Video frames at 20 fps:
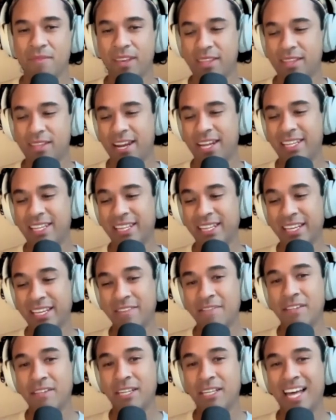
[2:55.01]
And then I
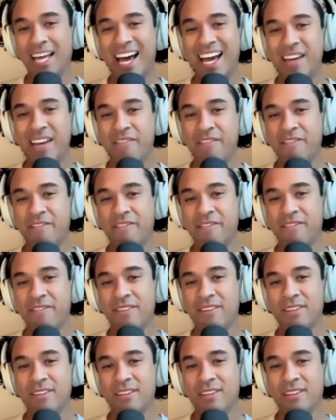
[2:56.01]
lived a life,
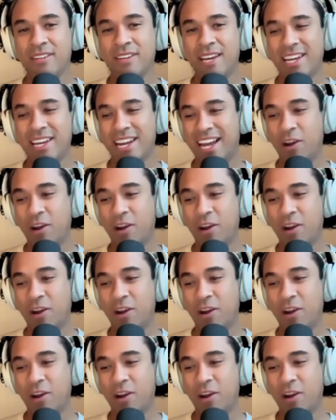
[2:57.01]
and